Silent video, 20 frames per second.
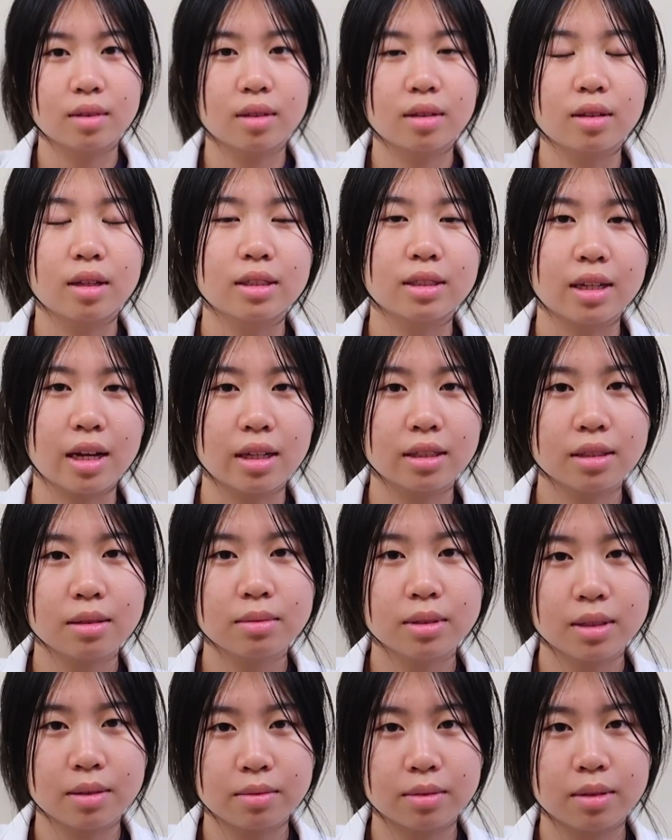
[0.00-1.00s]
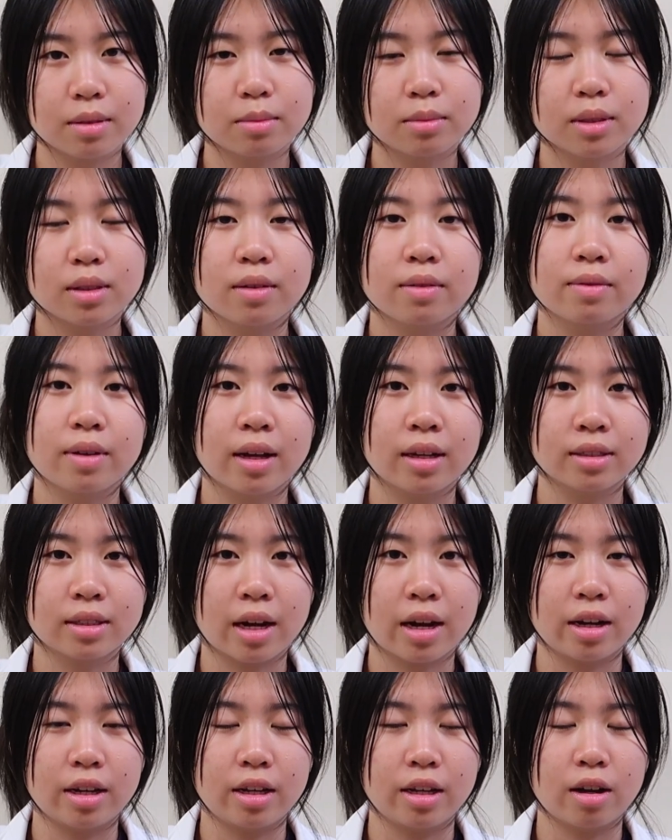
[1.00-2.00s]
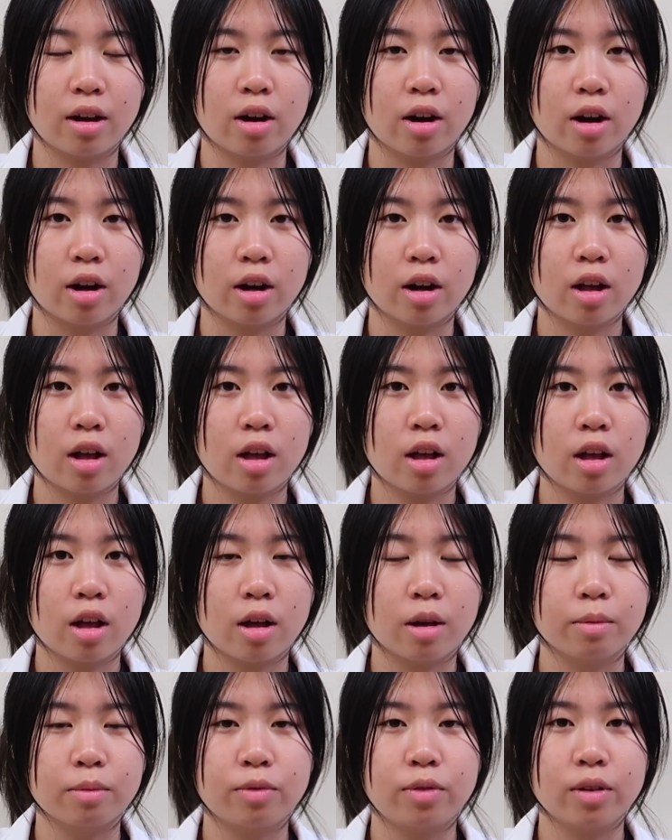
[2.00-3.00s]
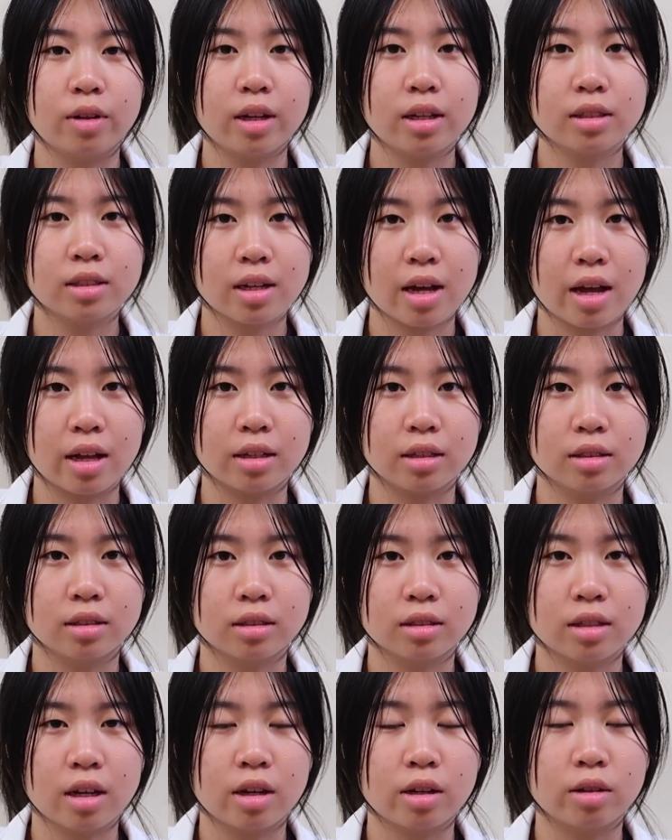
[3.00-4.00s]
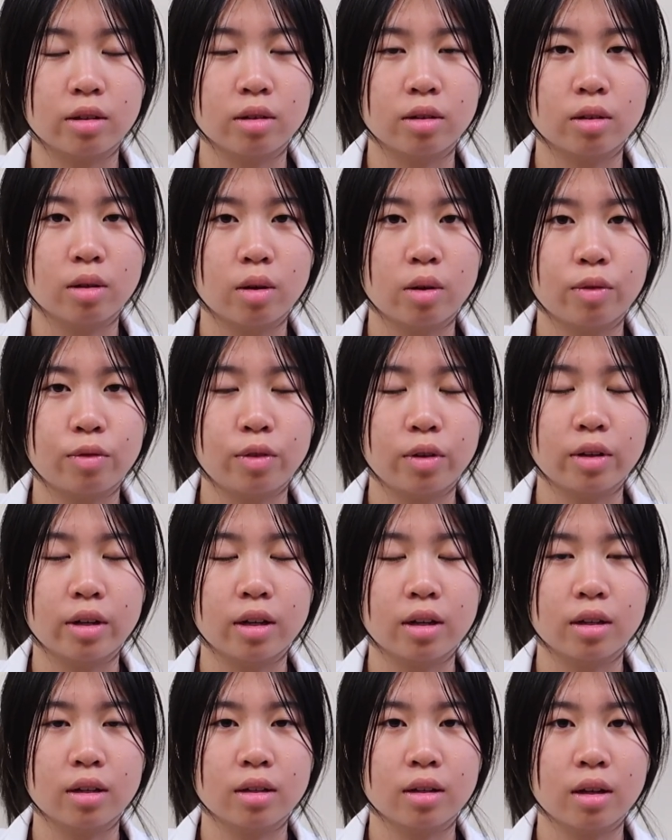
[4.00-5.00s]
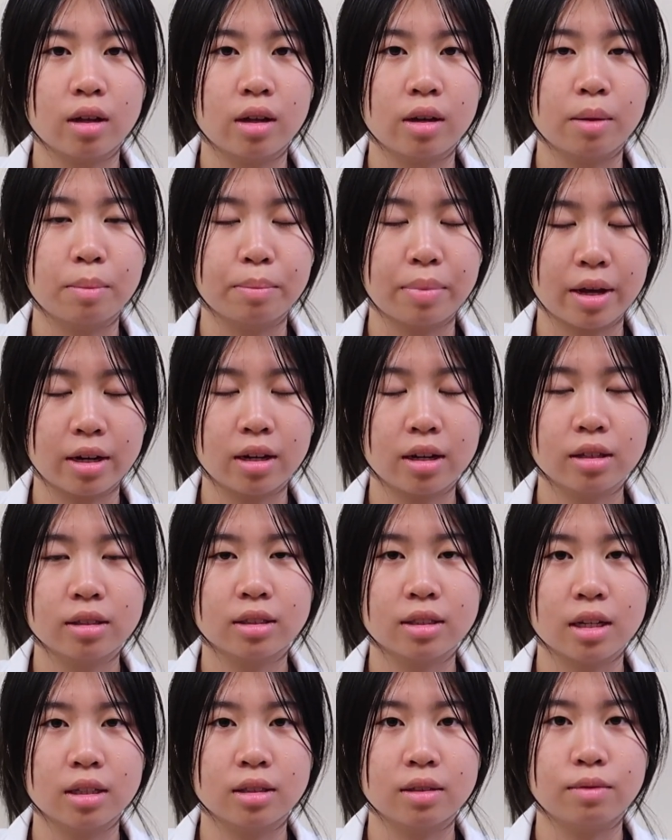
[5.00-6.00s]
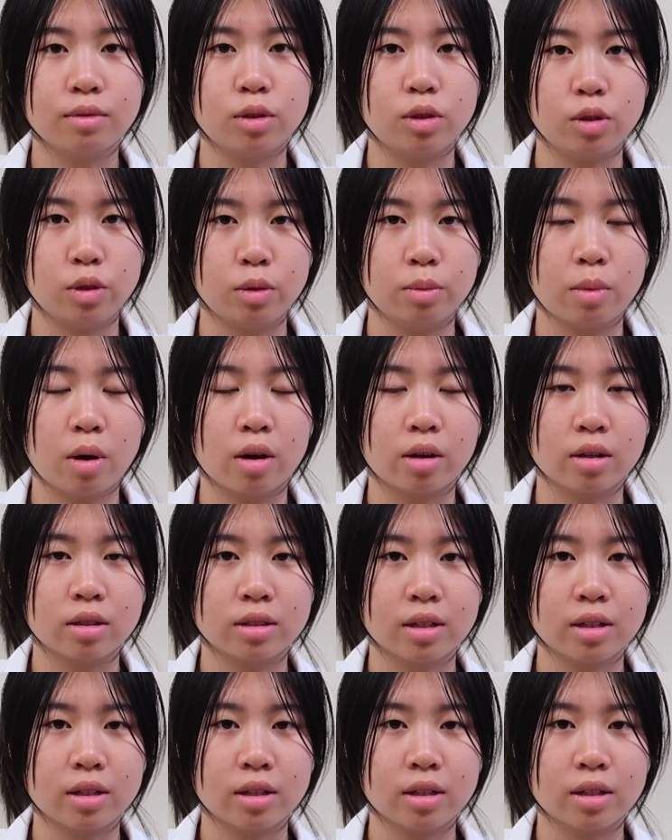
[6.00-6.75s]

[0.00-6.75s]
The signs and symptoms of anxiety are feeling tense and feeling an impending sense of doom all the